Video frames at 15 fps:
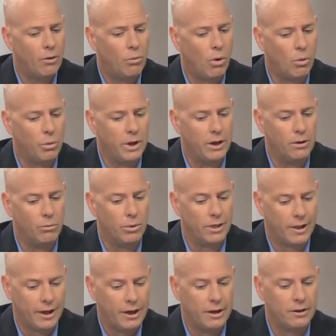what we would
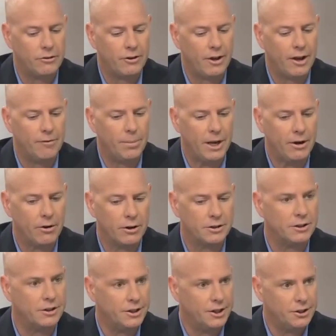like is to have
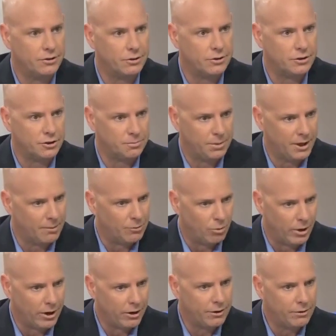parents and teachers just become
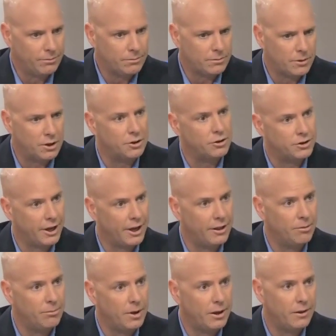aware of them,
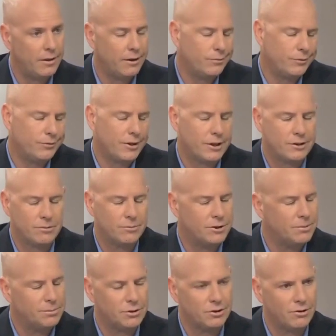understand them, and then we've got some
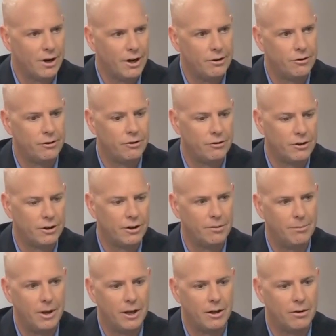simple strategies that can
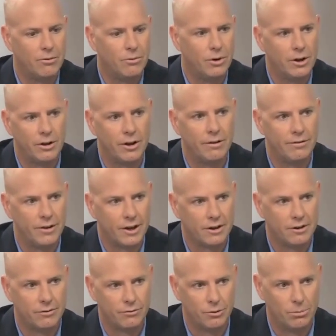make it really
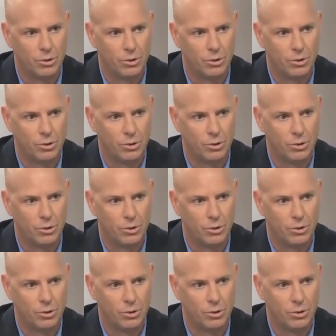effective for boys.